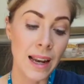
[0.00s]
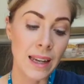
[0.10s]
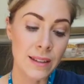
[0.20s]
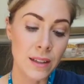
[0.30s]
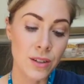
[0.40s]

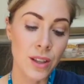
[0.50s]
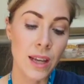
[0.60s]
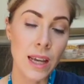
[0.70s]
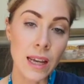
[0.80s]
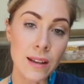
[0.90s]
Listen to the
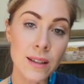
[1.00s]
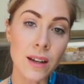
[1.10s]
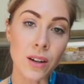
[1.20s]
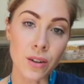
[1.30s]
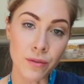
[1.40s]
ease
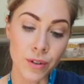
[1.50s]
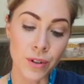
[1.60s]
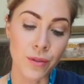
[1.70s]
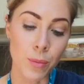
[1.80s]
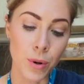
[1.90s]
and comfort
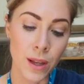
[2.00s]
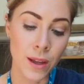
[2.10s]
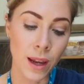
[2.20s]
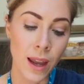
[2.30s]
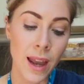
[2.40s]
of their
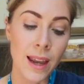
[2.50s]
breathing.